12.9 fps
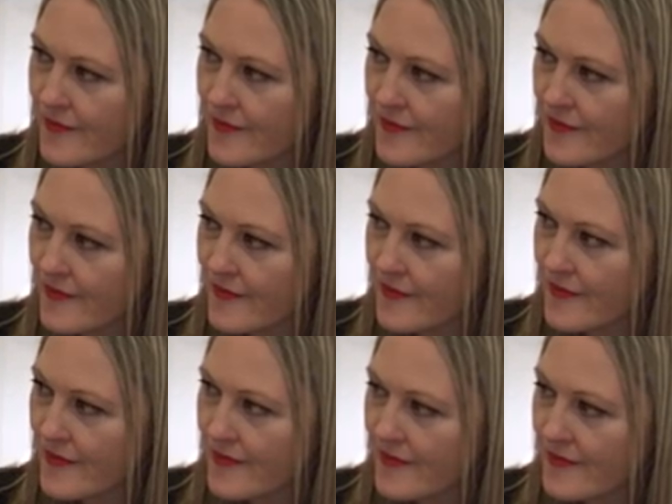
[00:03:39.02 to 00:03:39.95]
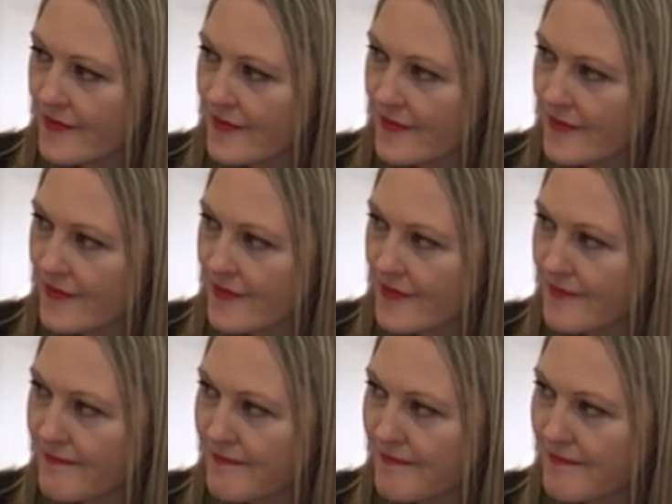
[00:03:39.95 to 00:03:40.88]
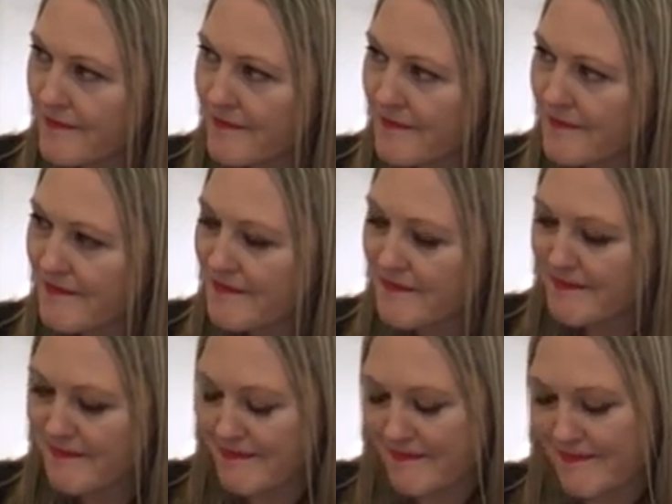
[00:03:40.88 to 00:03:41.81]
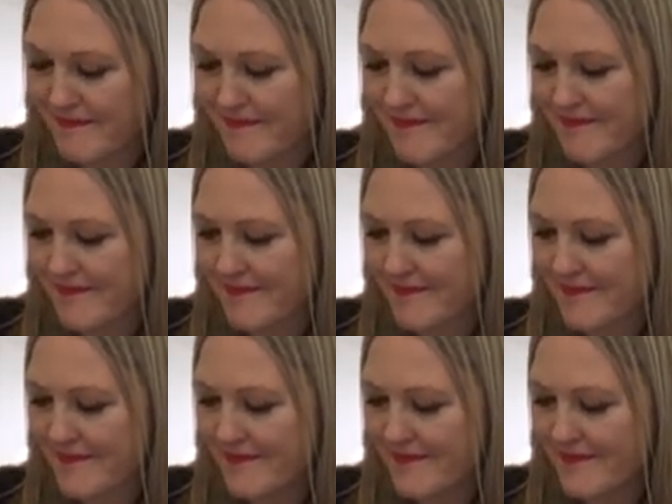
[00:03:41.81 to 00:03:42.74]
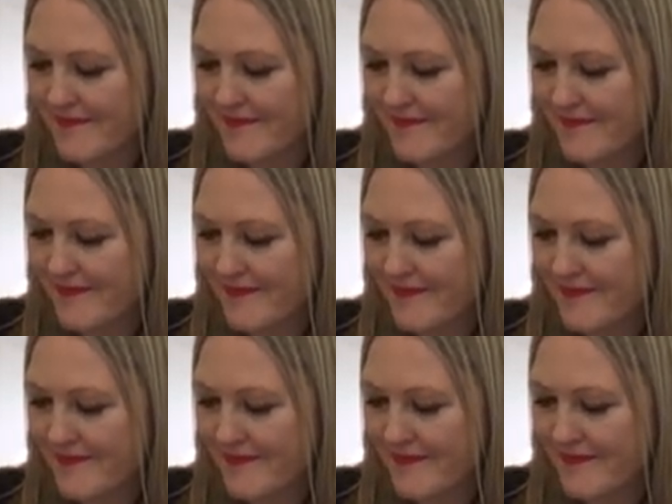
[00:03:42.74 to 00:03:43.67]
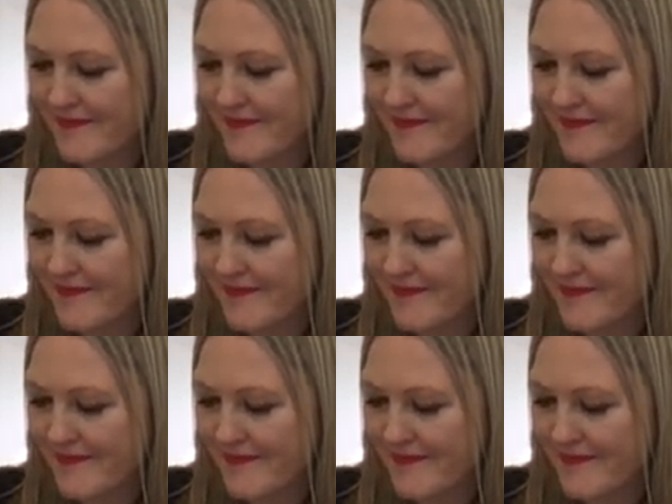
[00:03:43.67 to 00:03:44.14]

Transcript: (silent)